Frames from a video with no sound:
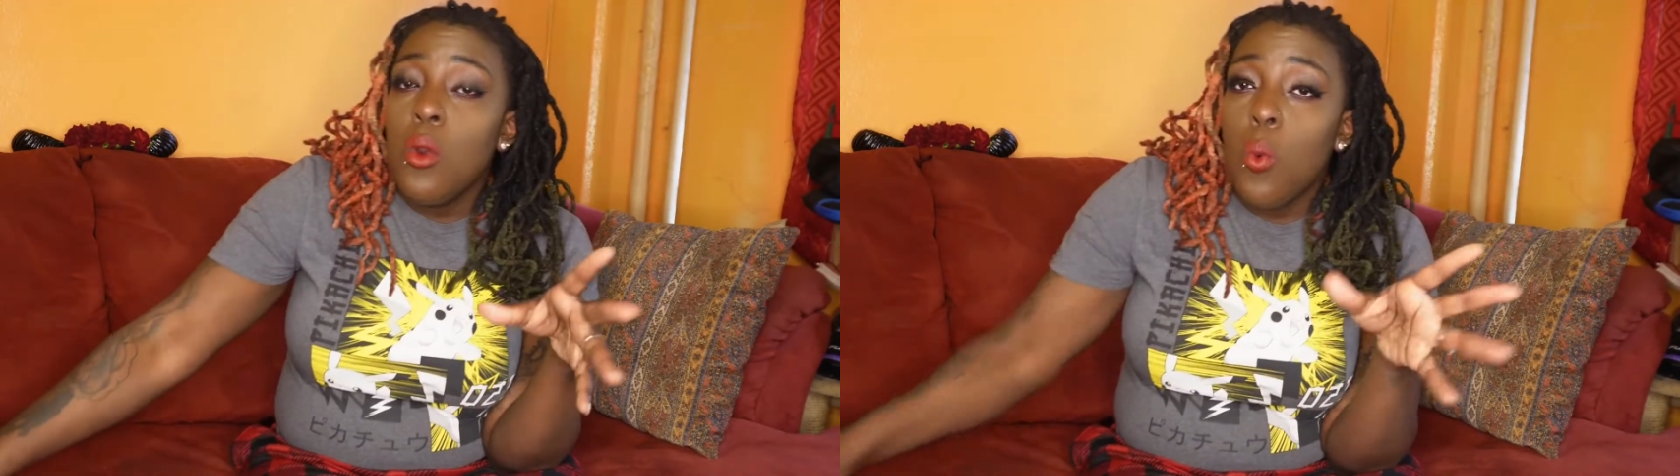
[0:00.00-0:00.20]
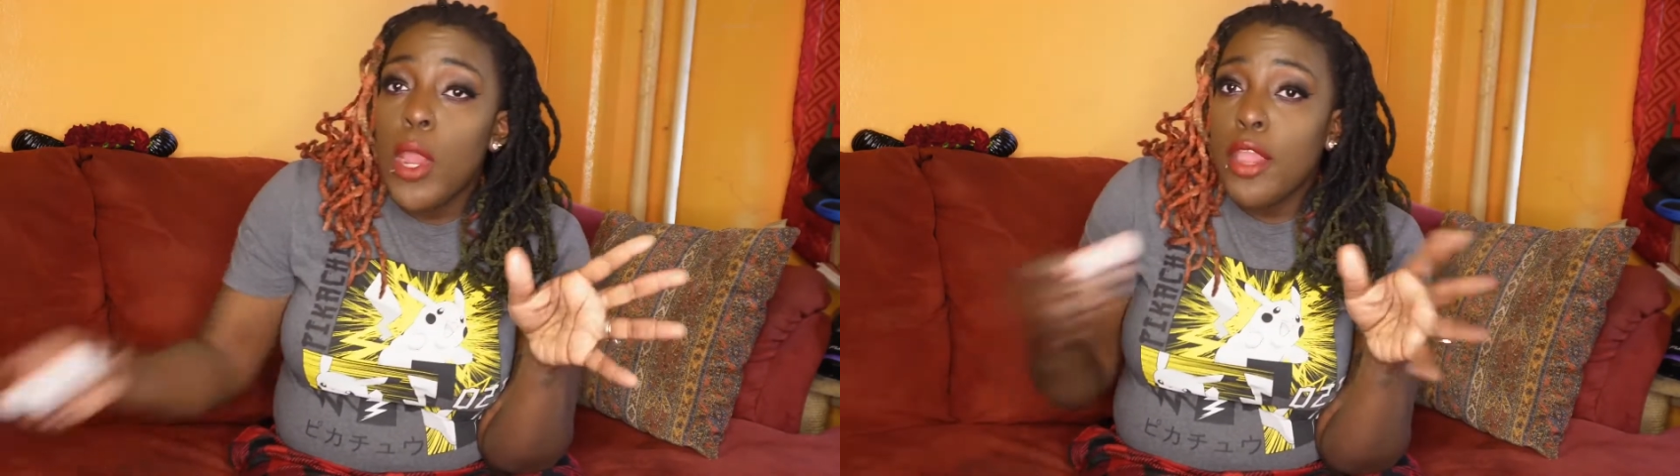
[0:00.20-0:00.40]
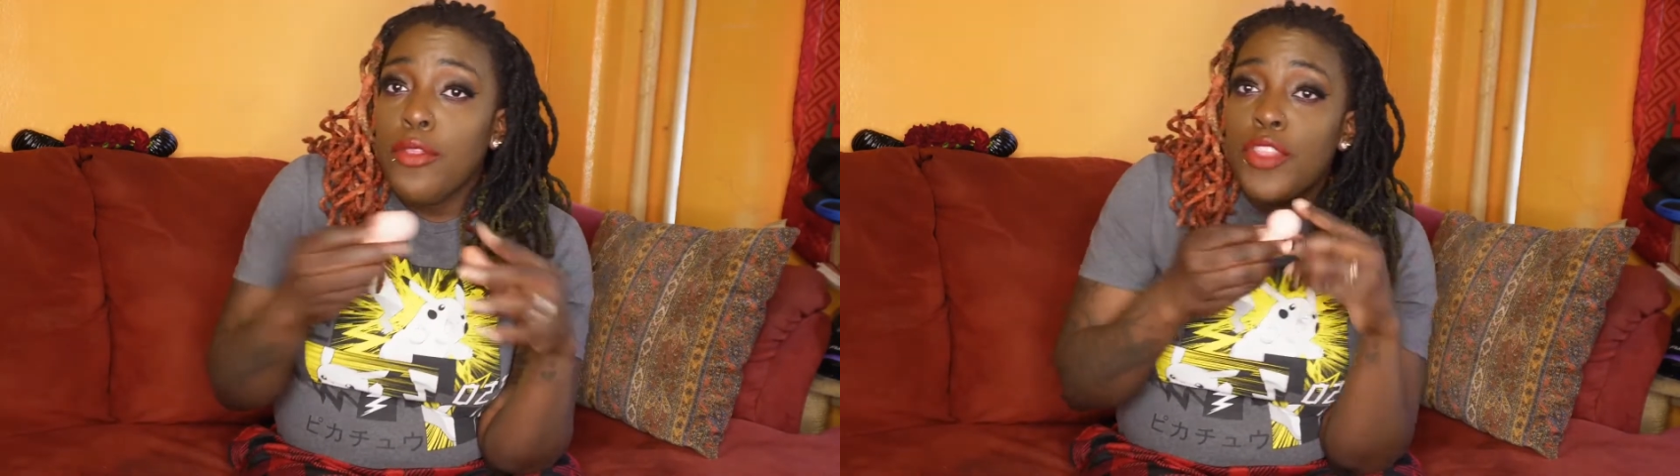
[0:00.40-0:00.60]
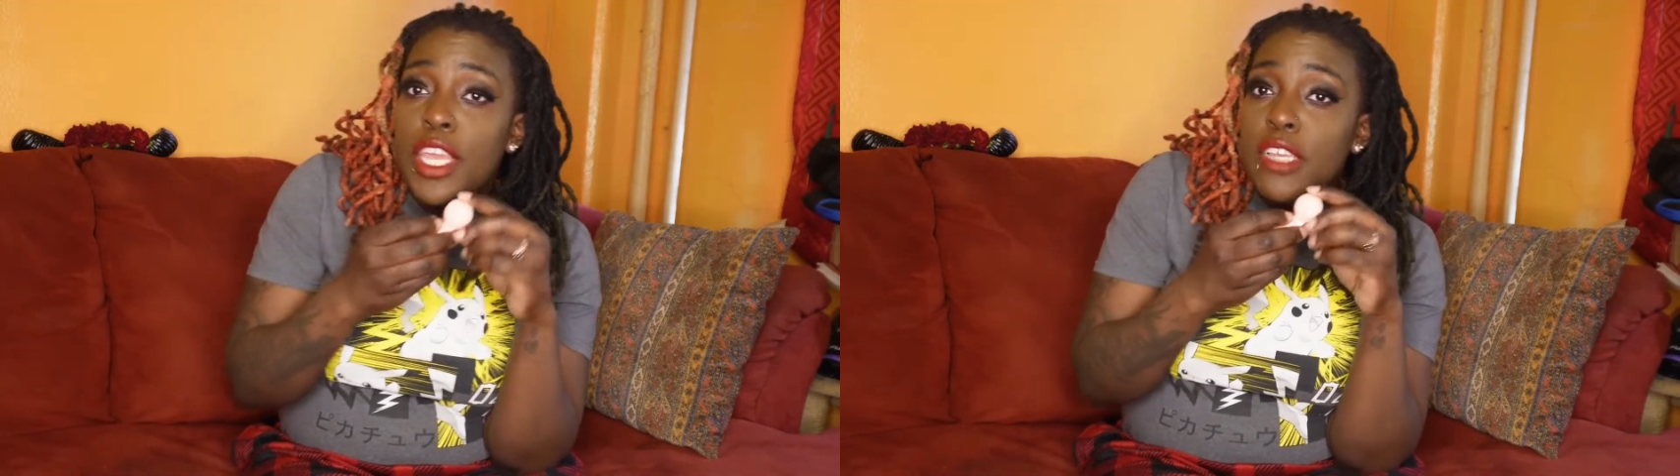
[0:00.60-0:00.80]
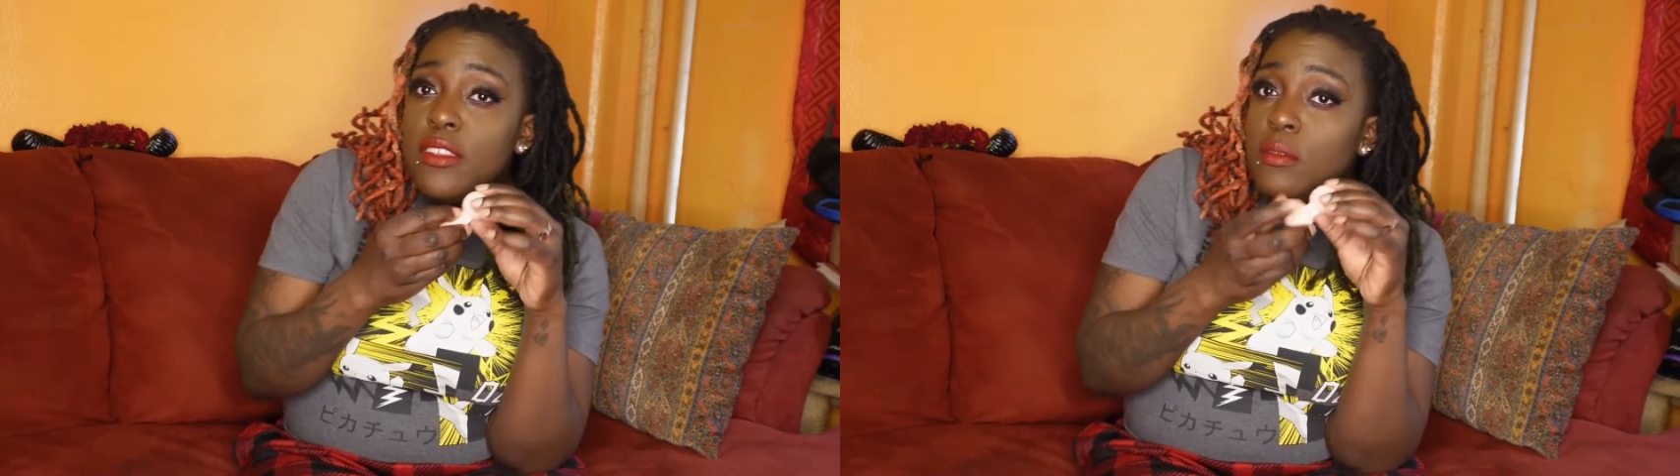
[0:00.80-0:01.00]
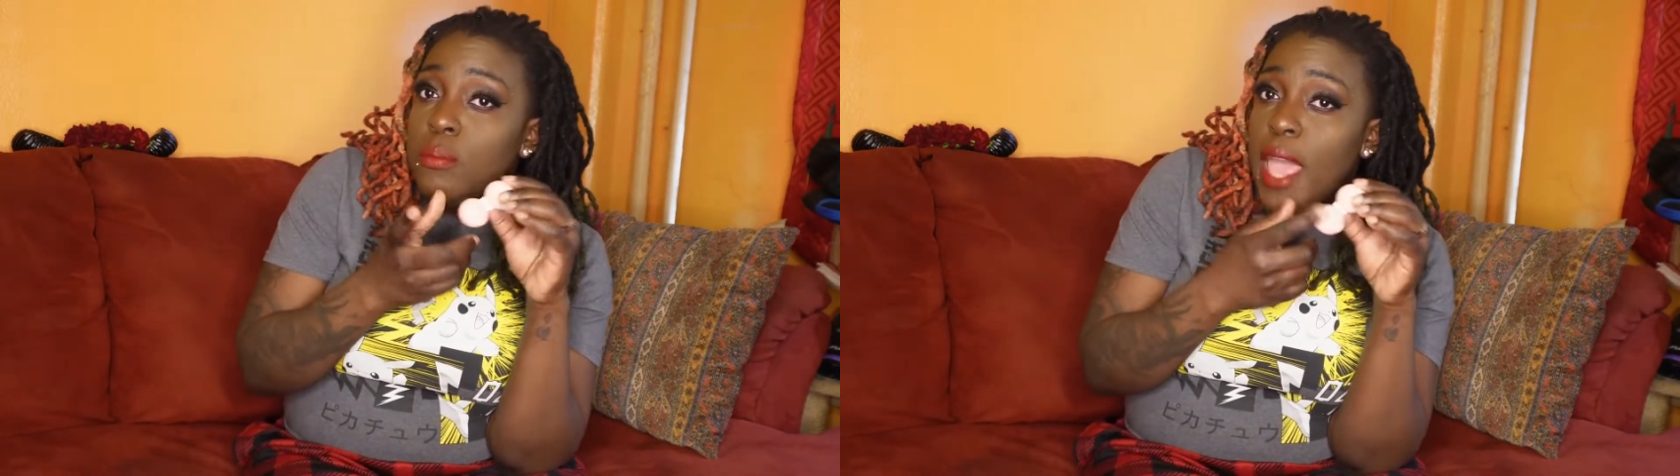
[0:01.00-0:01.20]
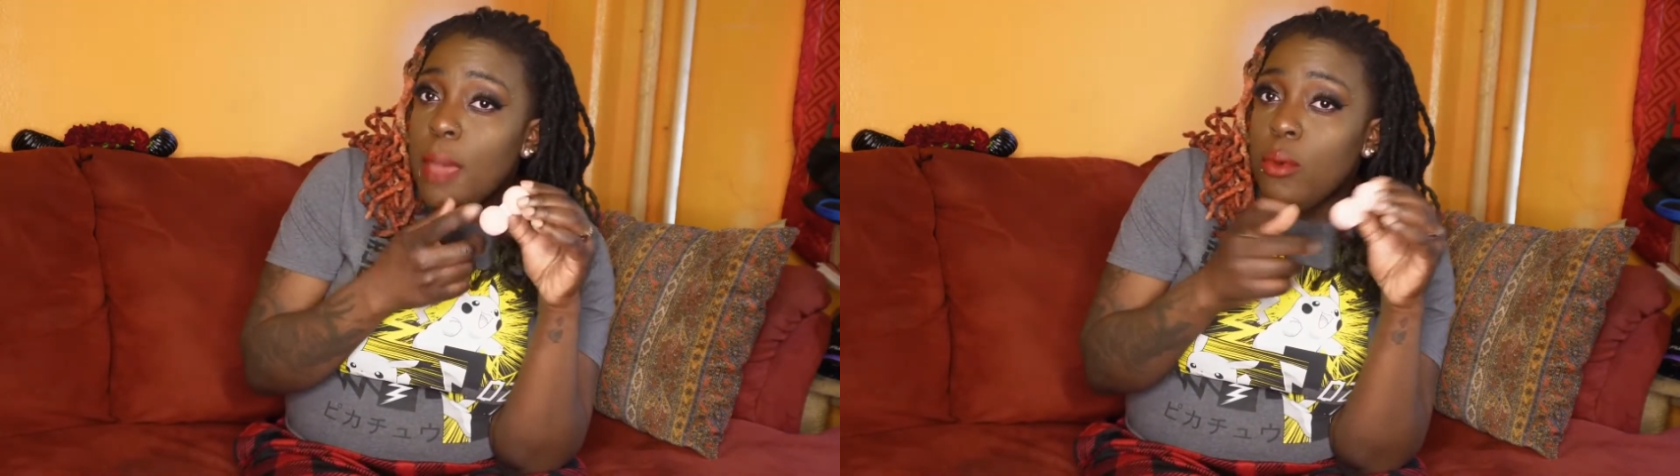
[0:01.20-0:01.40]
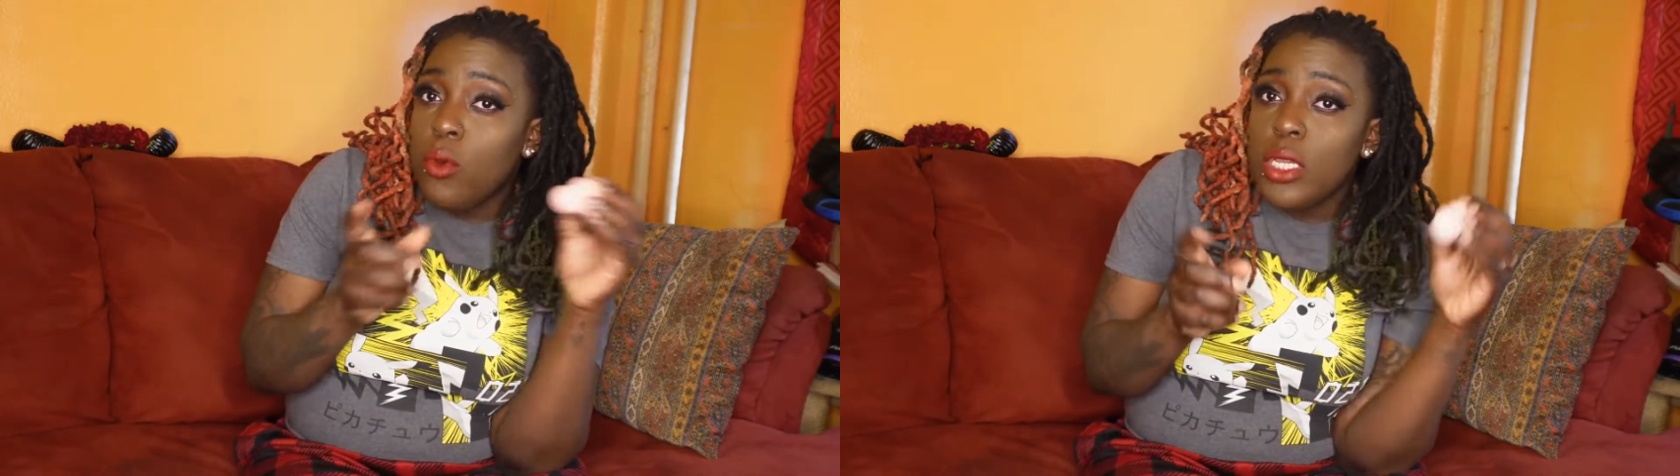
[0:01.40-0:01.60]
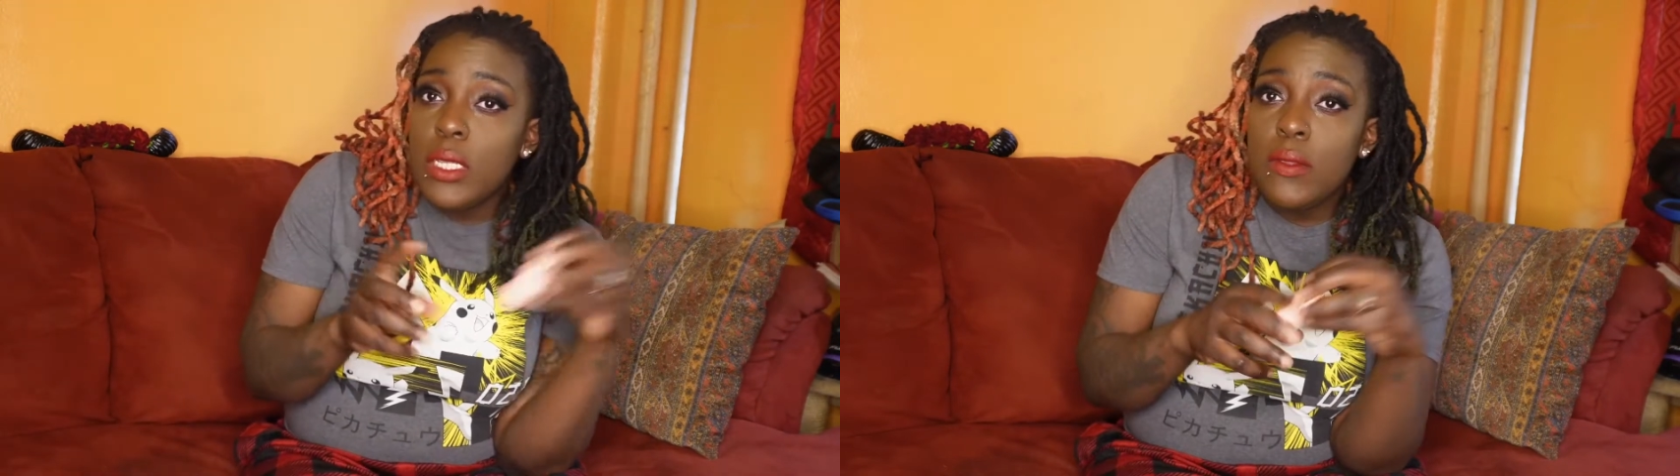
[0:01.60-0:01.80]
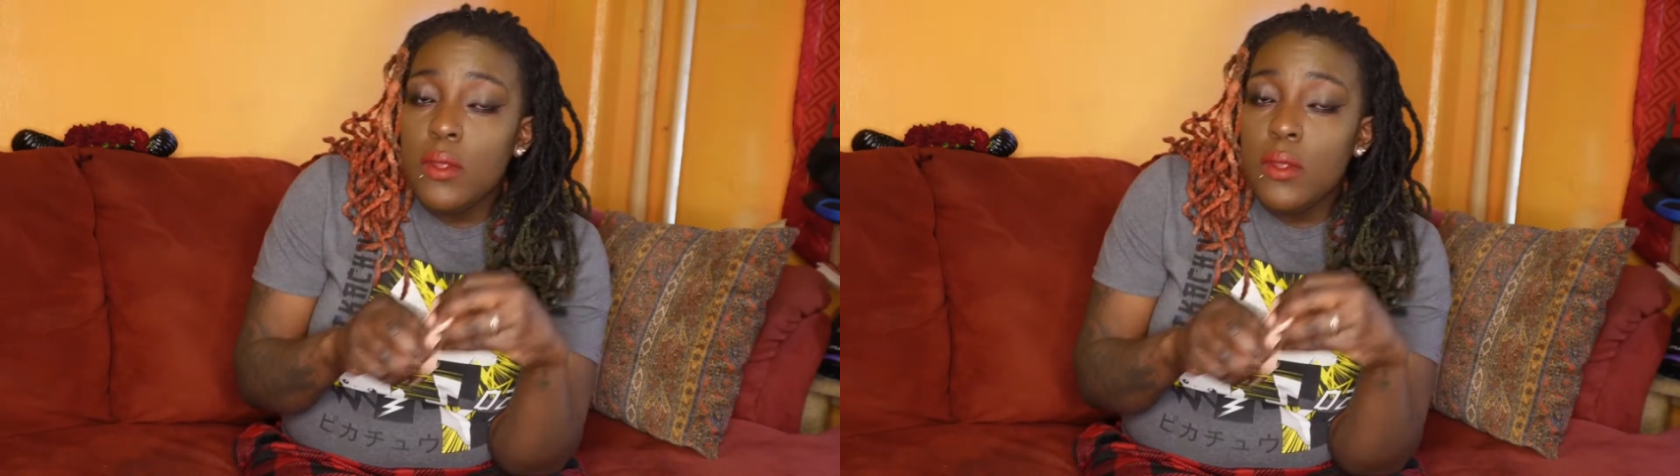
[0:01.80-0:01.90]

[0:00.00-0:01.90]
wear these bad boys,